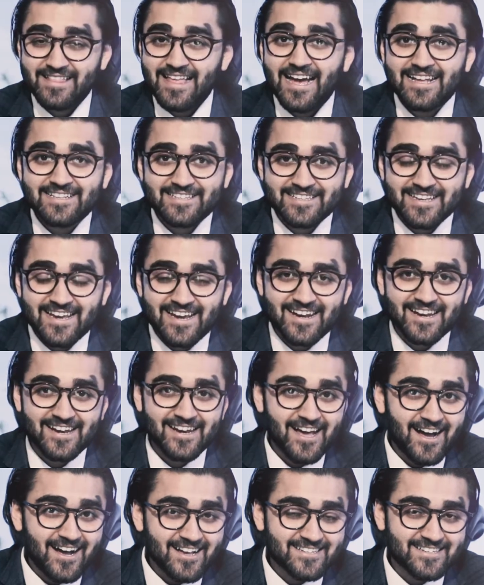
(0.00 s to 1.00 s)
that said,
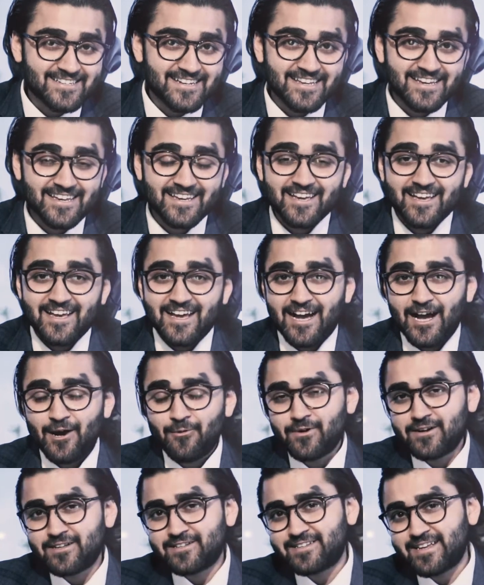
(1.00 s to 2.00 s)
lastly, I
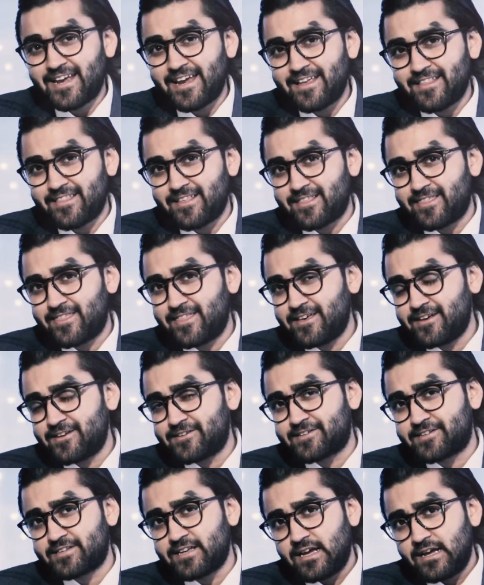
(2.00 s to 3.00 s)
want to say that
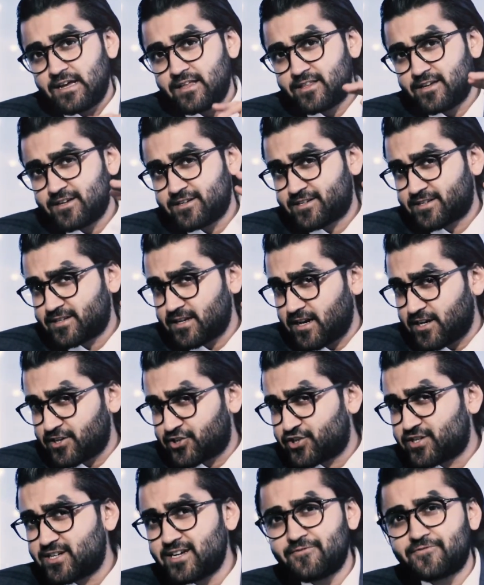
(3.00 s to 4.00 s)
this
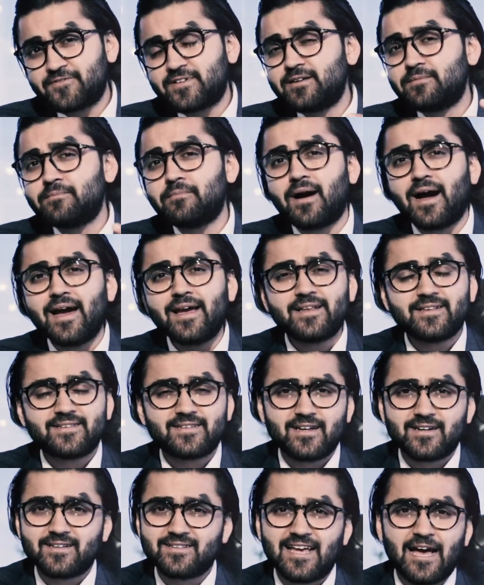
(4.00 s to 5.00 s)
shift in
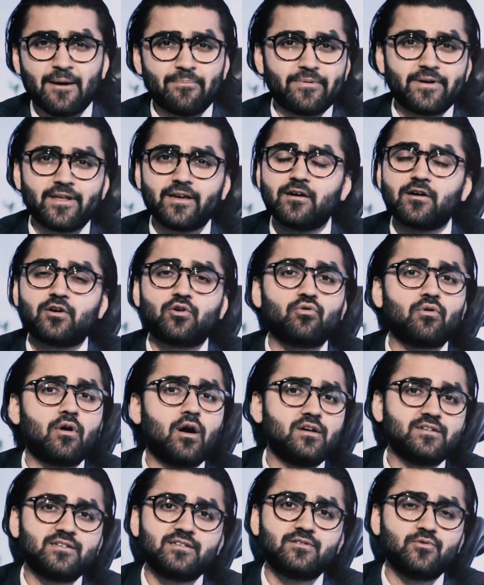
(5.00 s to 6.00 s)
mindset is happening
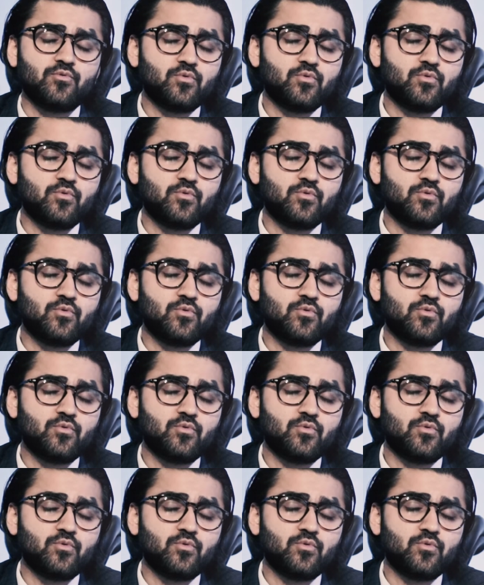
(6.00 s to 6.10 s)
across the